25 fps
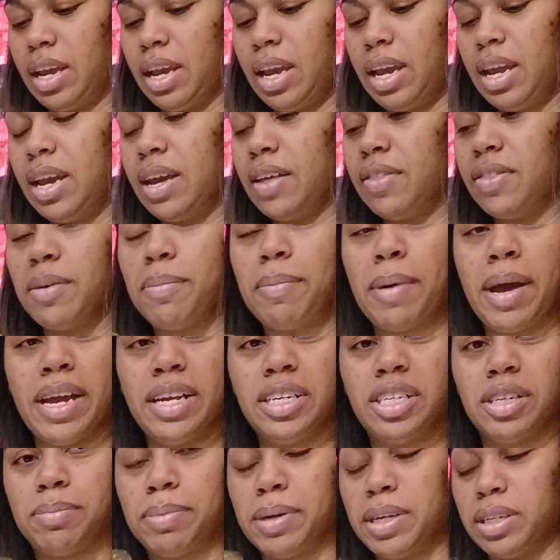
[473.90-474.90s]
And the
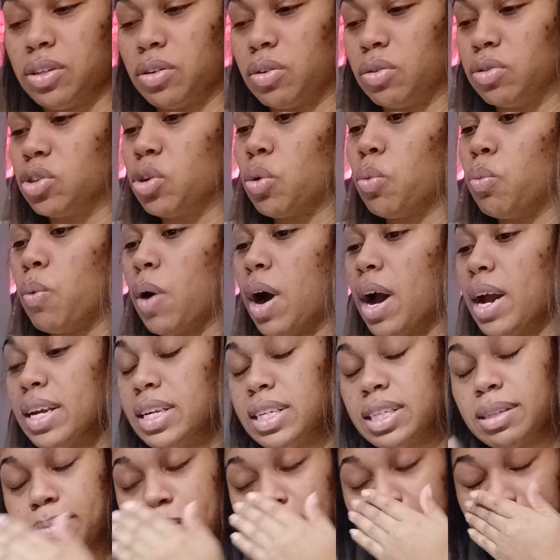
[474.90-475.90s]
Page of Pentacles. Why
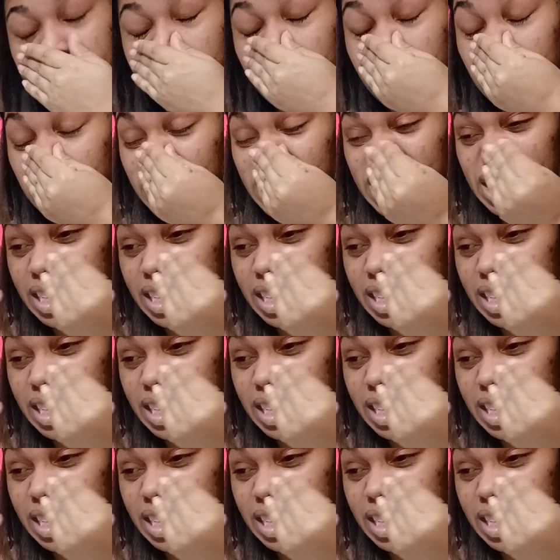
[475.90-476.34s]
is my nose